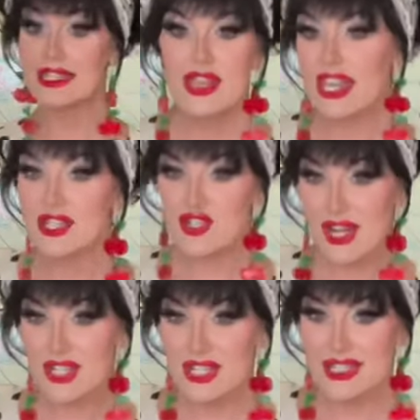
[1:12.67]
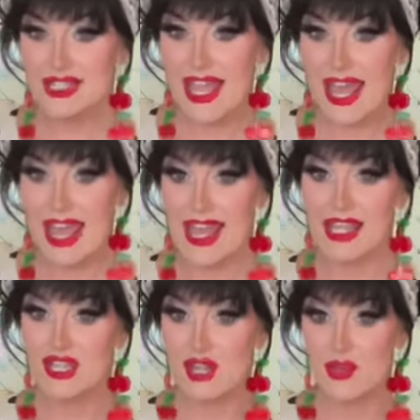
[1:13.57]
The instructions say
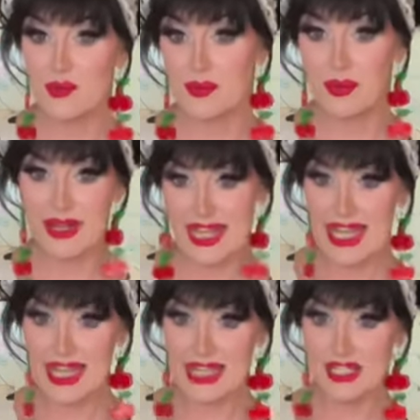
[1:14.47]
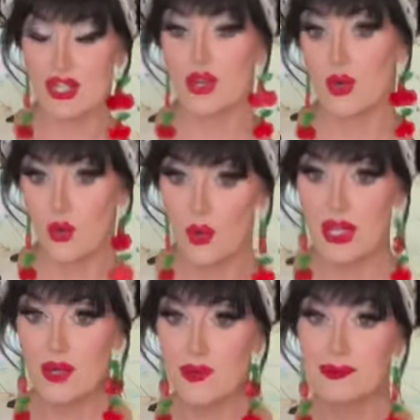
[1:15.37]
to preheat your
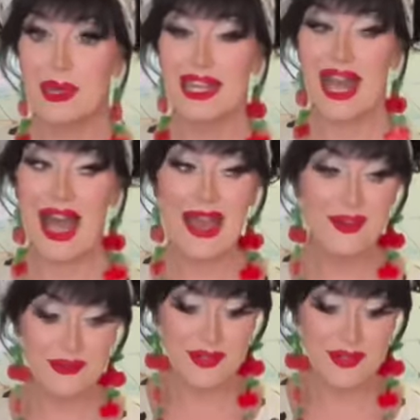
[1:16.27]
oil, but I don't